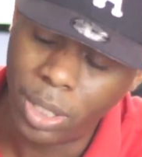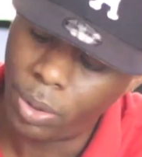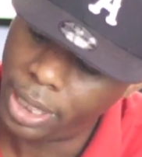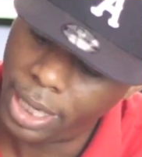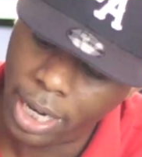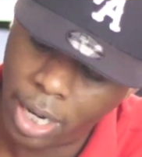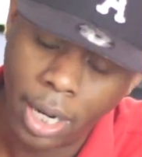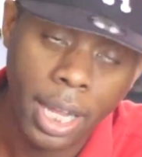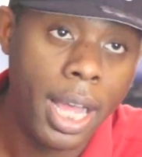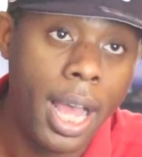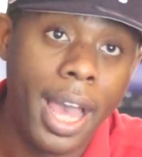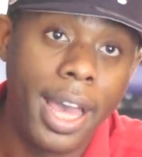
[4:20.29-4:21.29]
on here,
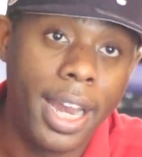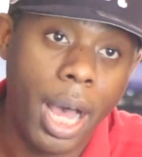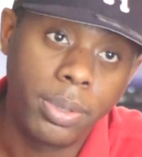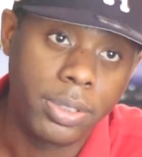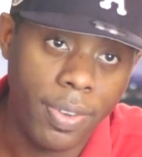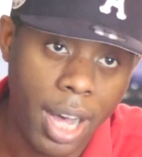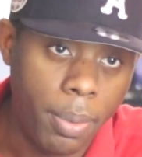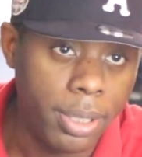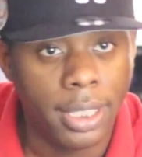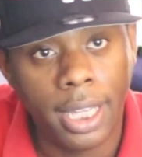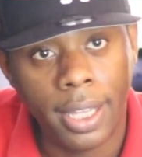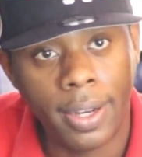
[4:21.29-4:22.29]
and I was fine with
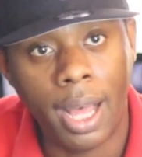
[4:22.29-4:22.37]
that.